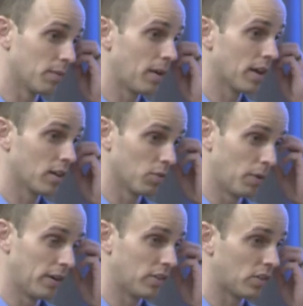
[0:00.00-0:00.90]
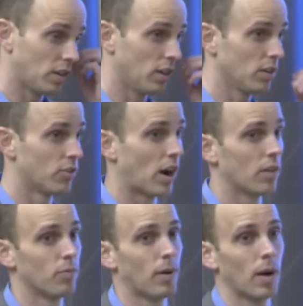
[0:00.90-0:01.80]
can make his buddy's CD
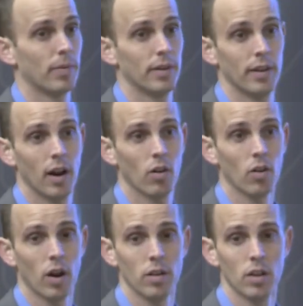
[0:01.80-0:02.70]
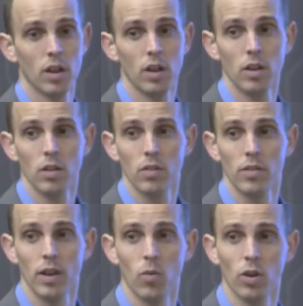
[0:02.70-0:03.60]
drive pop in and out, right?
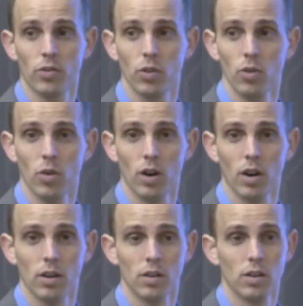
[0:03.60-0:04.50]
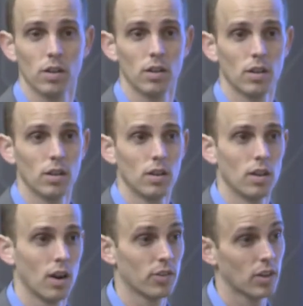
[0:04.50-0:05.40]
They want to, uh,
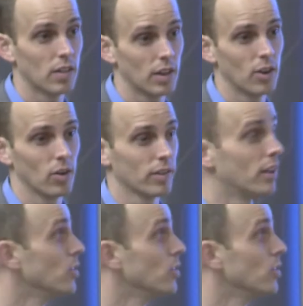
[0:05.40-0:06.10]
and I say that knowing that I